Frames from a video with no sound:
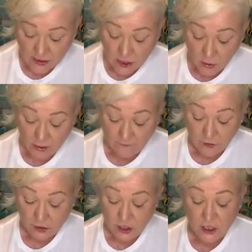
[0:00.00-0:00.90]
Could so, you if
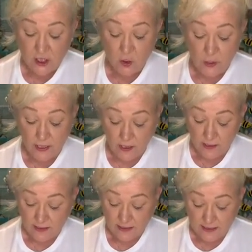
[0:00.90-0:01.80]
you're just um, joining
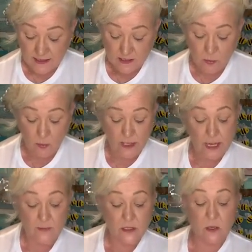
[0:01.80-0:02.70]
us, this is what we
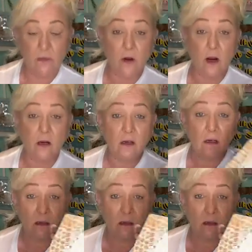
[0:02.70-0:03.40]
have so far.